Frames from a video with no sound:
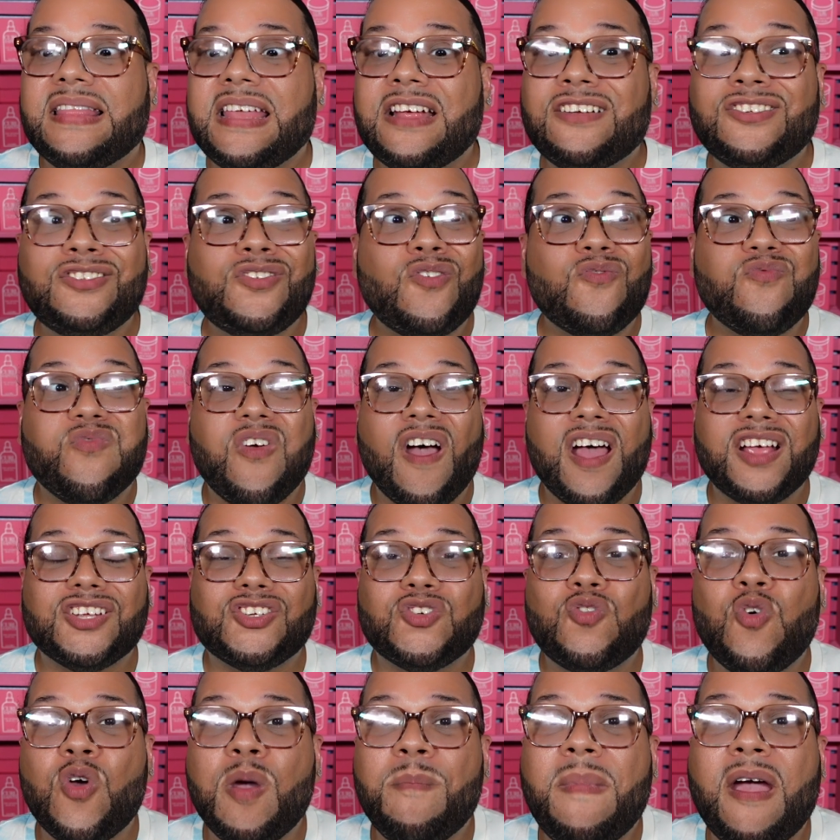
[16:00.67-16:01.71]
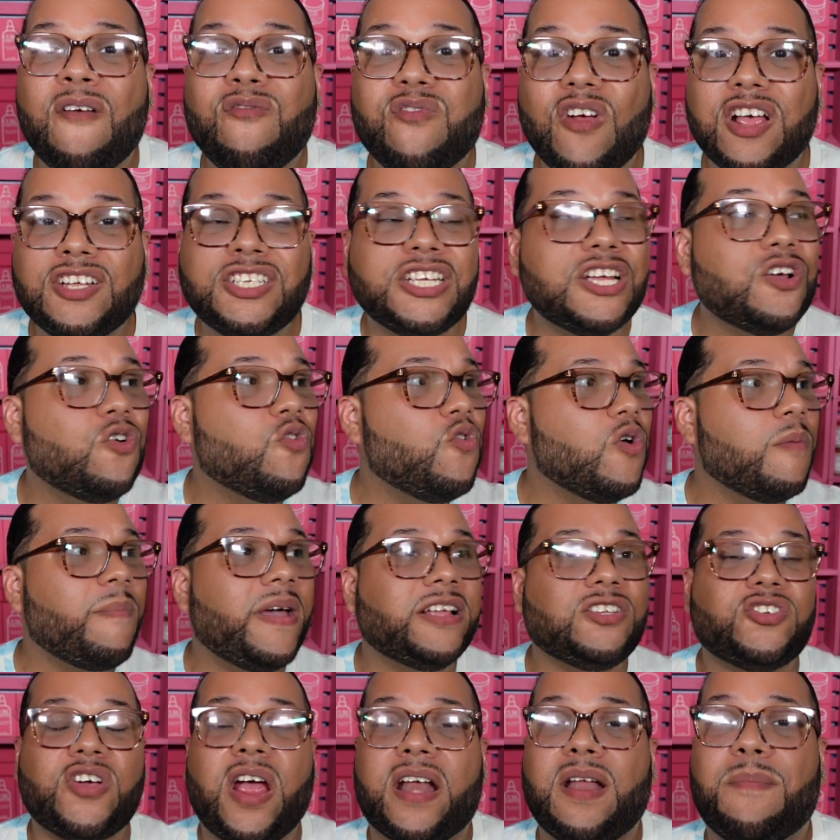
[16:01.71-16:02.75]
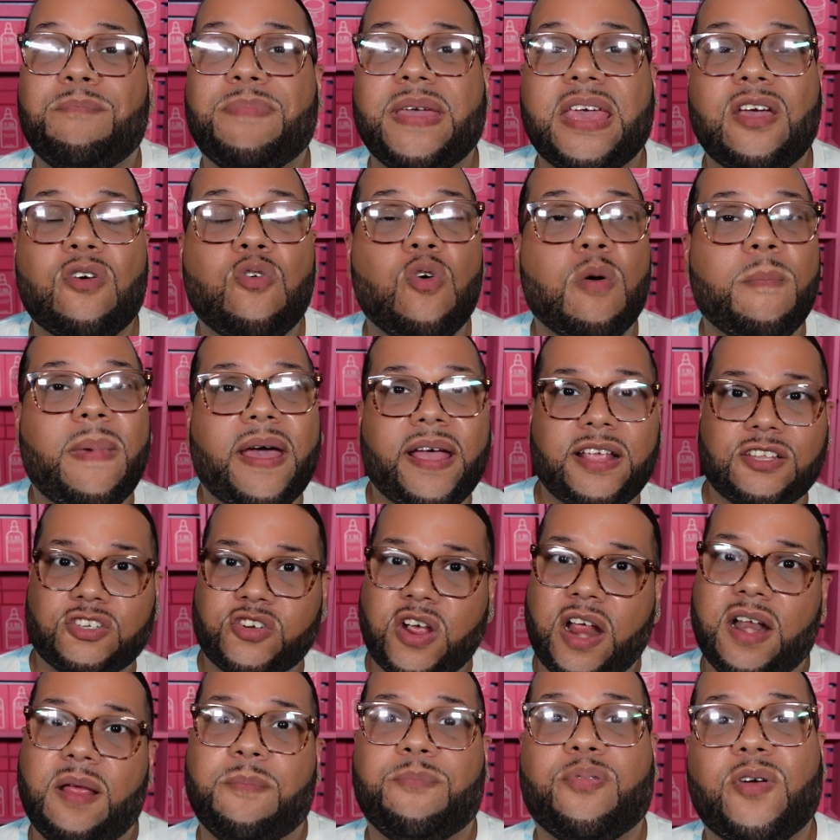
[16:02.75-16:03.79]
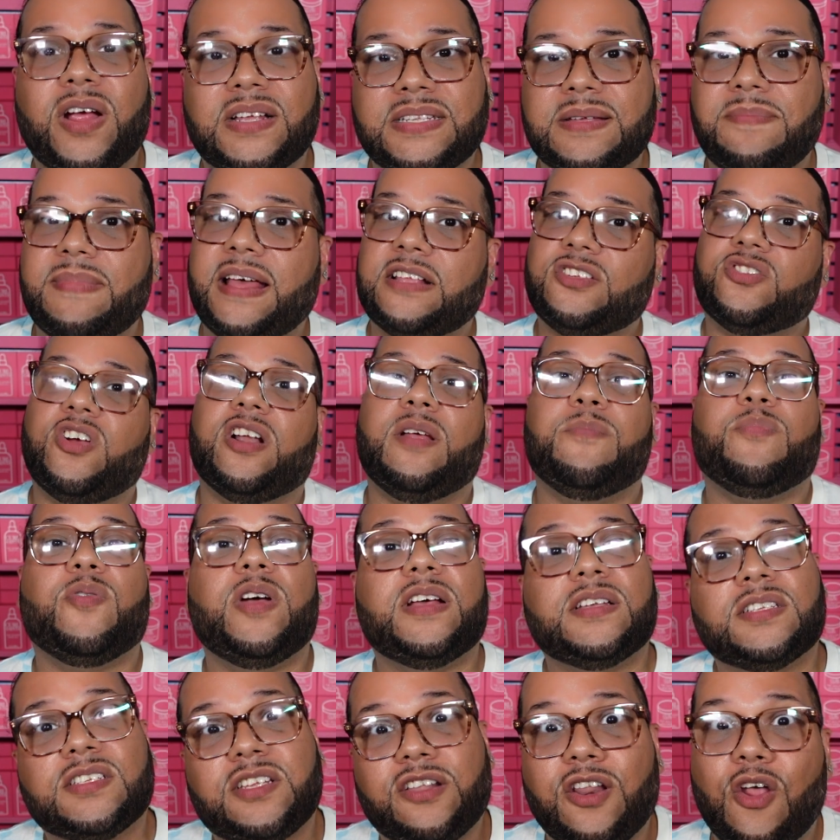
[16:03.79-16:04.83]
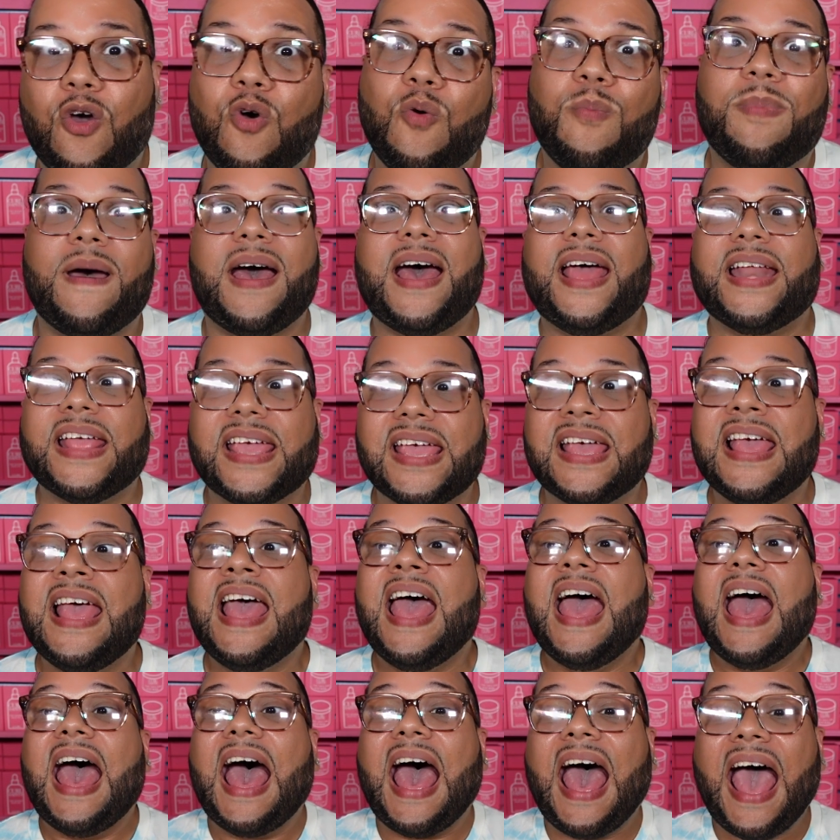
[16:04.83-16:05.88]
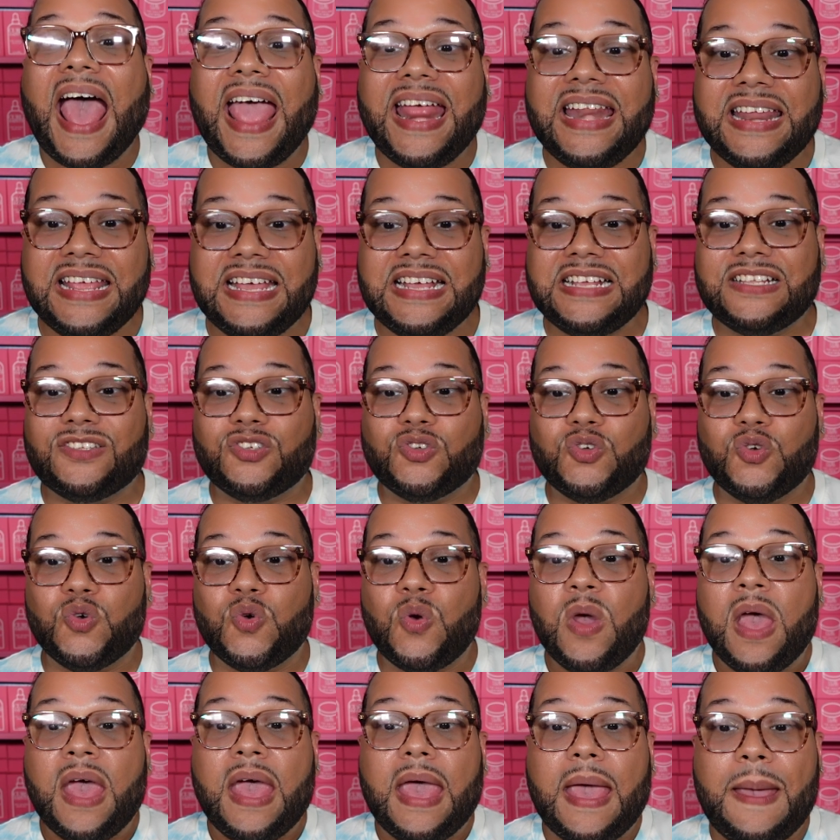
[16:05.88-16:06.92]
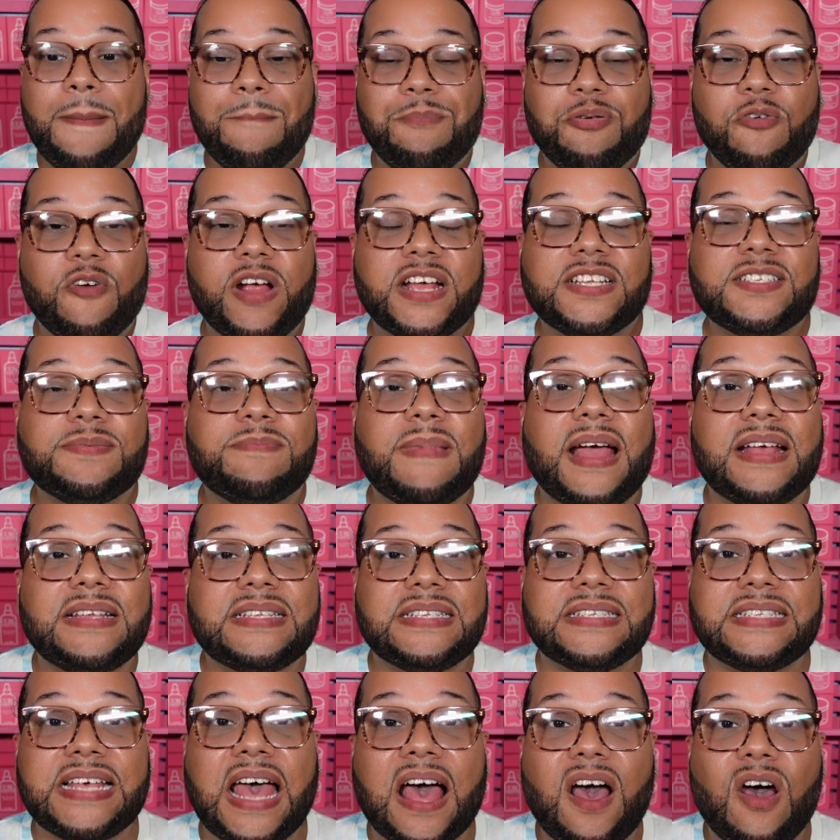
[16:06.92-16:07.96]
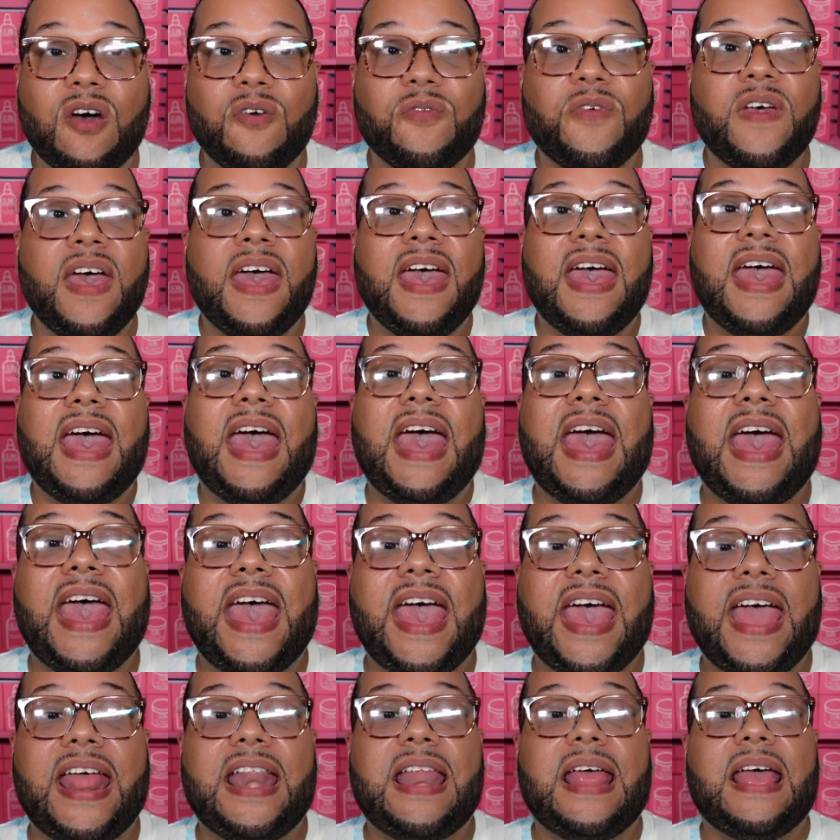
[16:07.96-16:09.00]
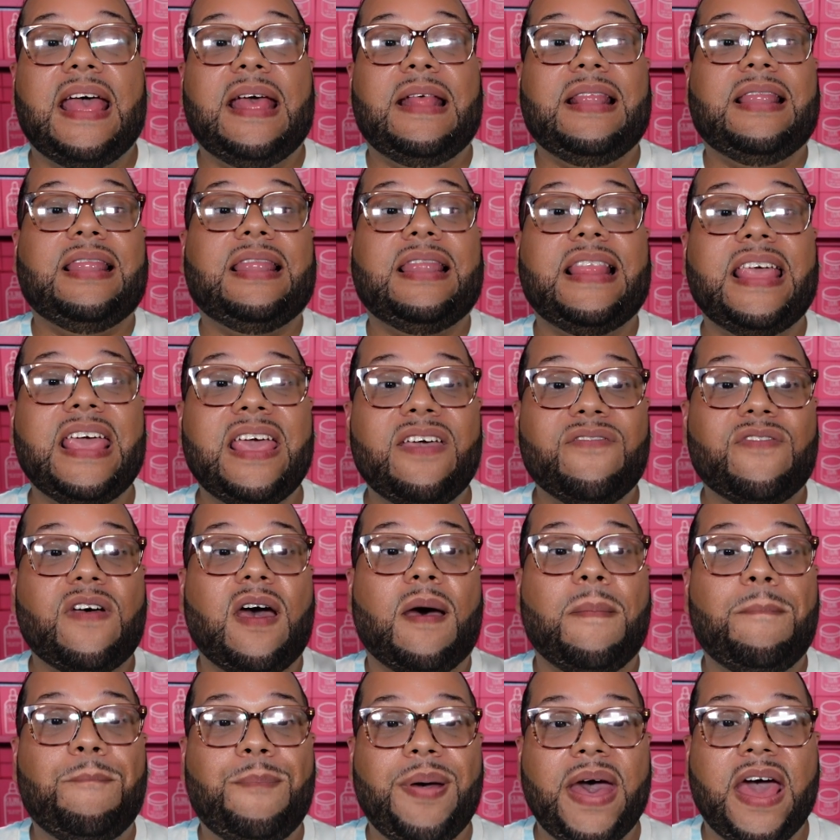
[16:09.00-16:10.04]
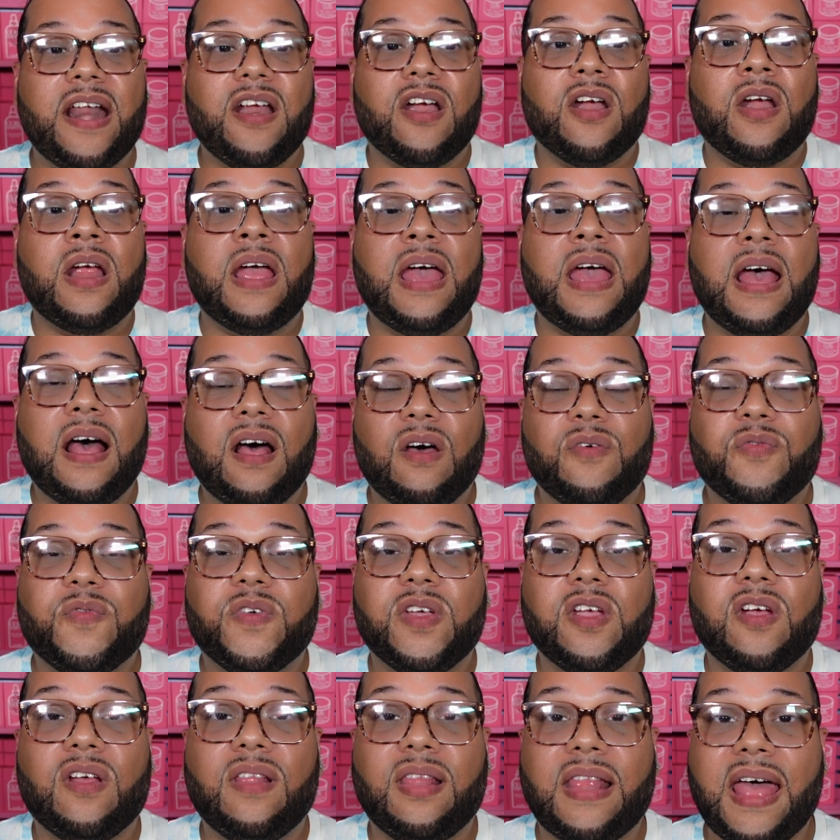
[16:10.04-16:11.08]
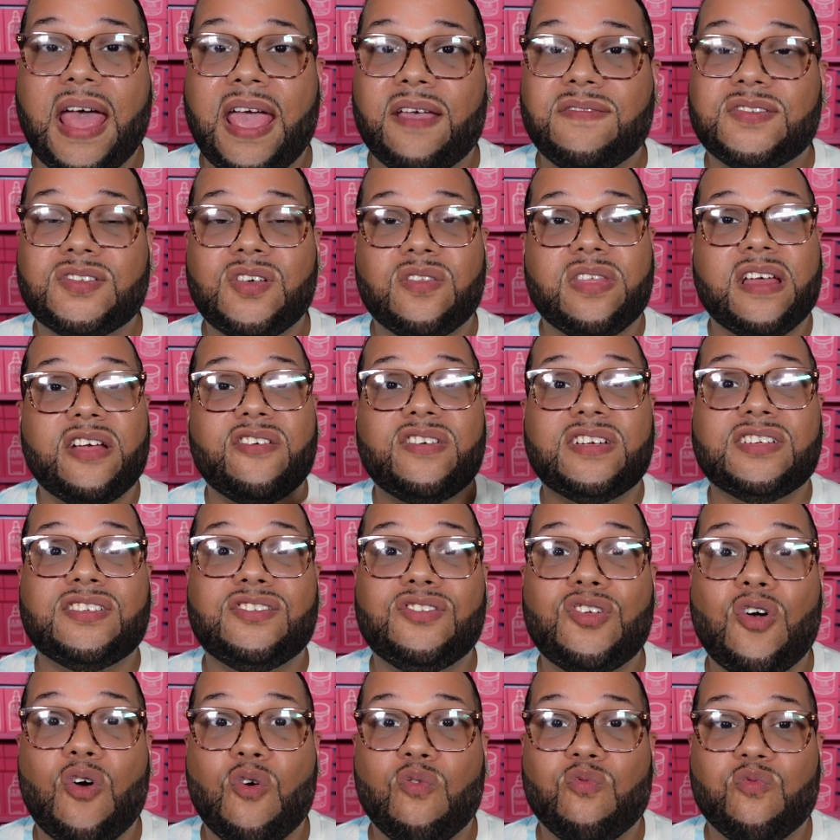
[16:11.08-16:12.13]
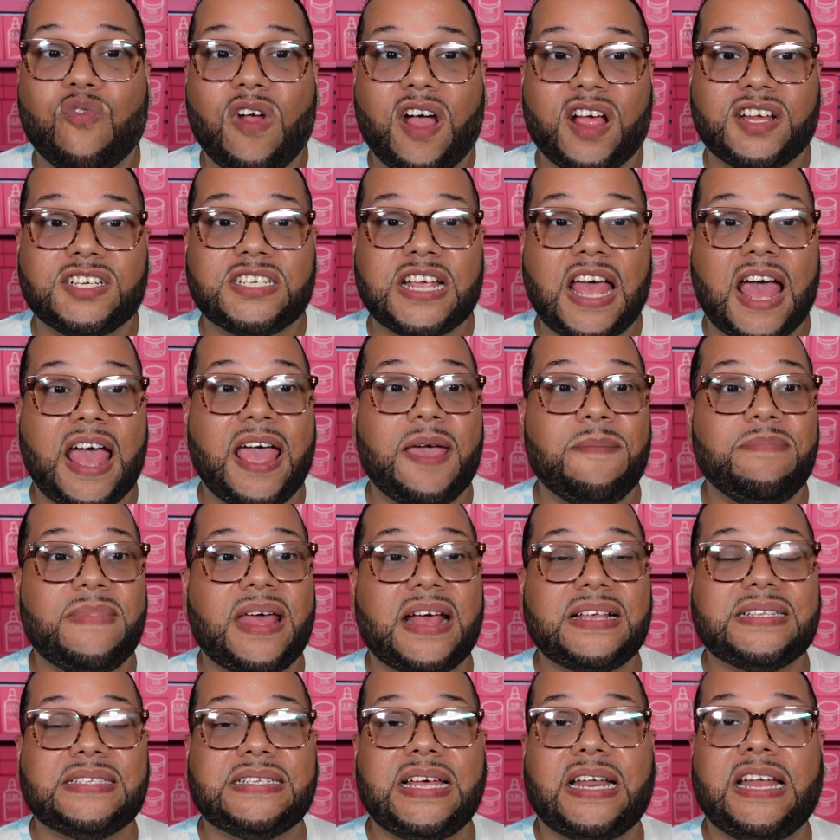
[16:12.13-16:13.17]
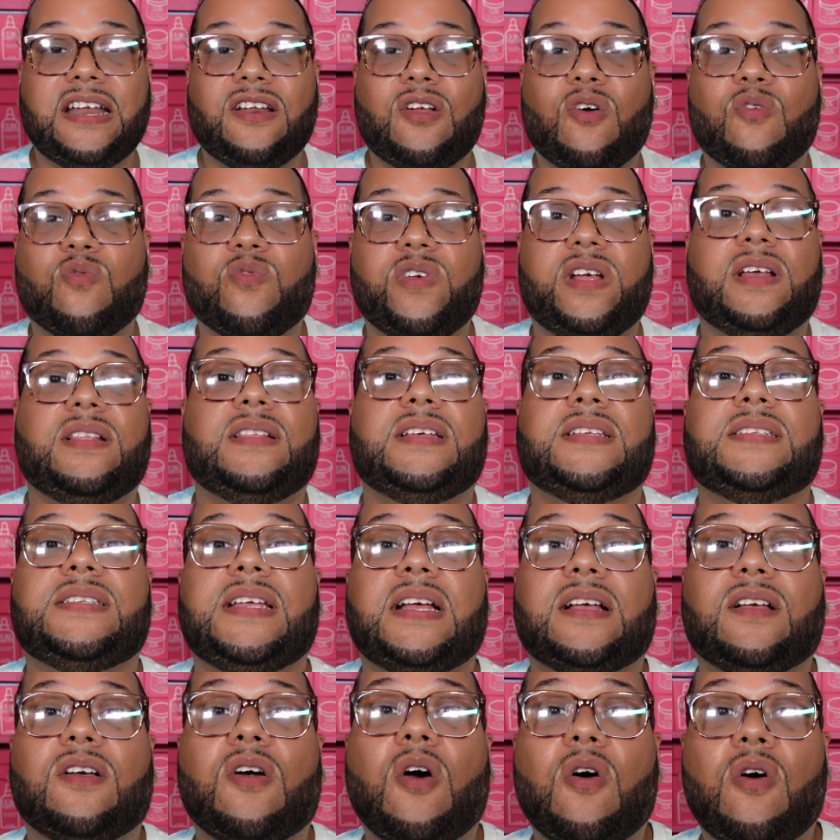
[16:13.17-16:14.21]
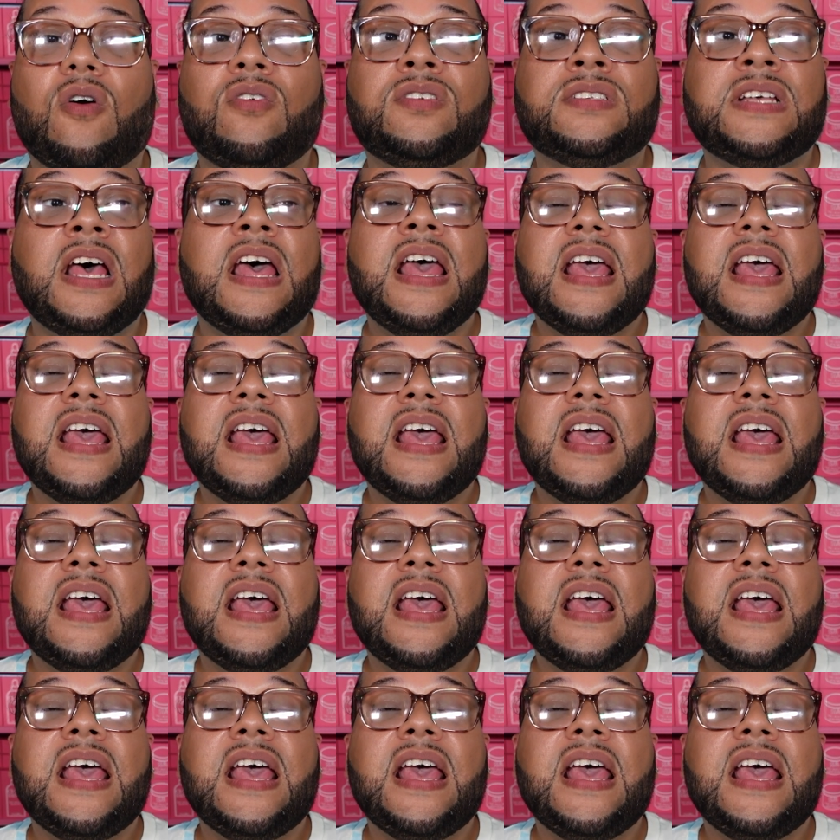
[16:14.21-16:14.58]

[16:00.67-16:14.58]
There's no rush. Who am I rushing? Who am I trying to be? Who am I trying to impress? I'm not trying to impress nobody. I need to impress myself and live a better, healthier life. So there is no rush. I am not setting no realistic goals.